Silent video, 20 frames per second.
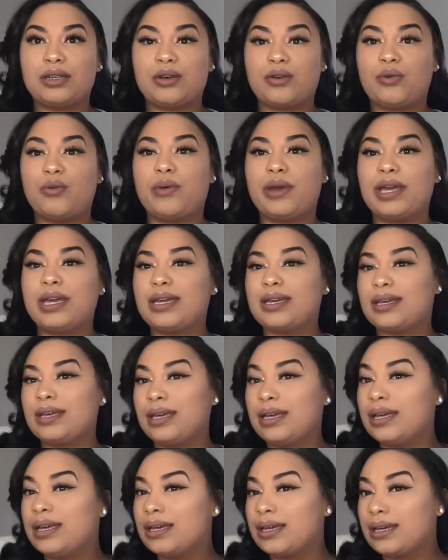quick
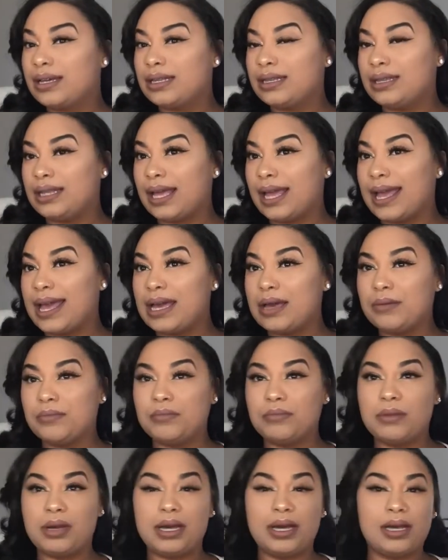glam